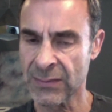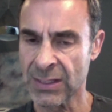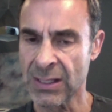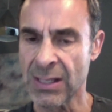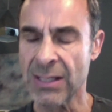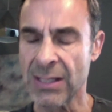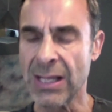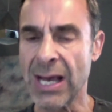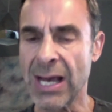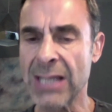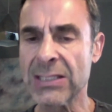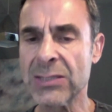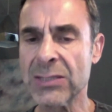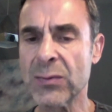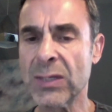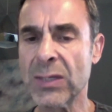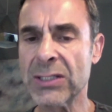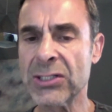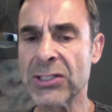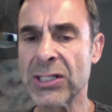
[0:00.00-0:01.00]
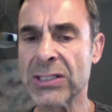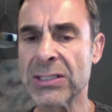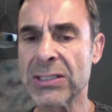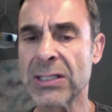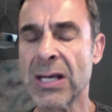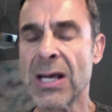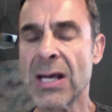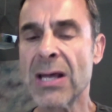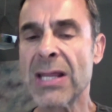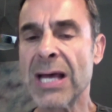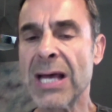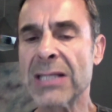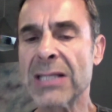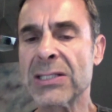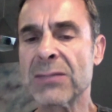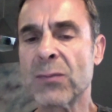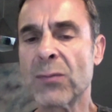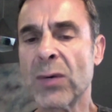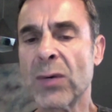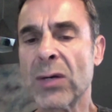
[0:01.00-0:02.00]
That's what
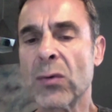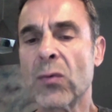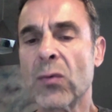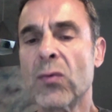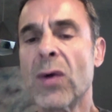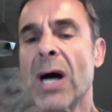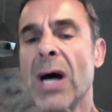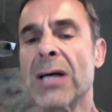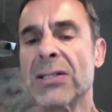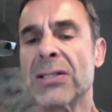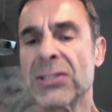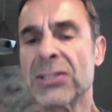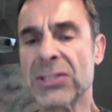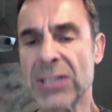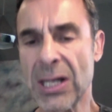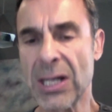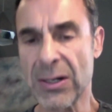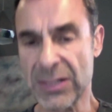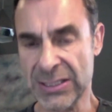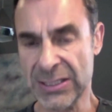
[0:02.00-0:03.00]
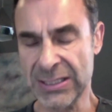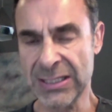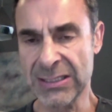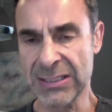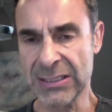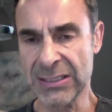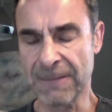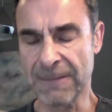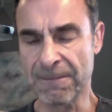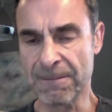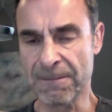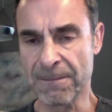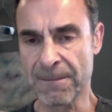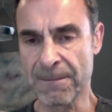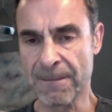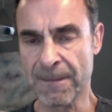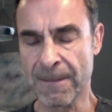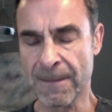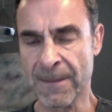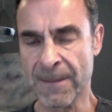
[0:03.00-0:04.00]
runs our system.
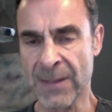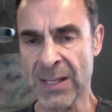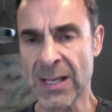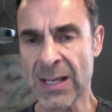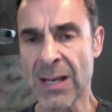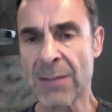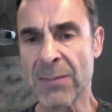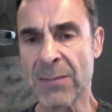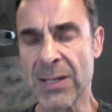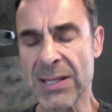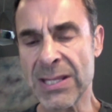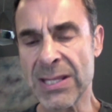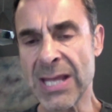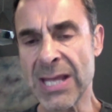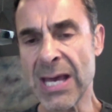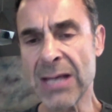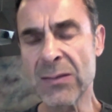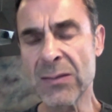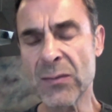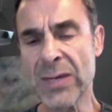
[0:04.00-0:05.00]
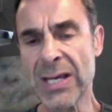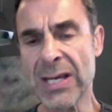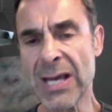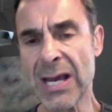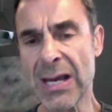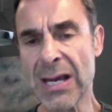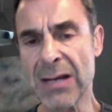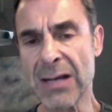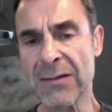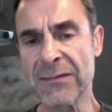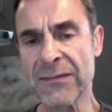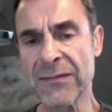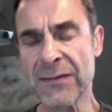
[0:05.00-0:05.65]
But then we have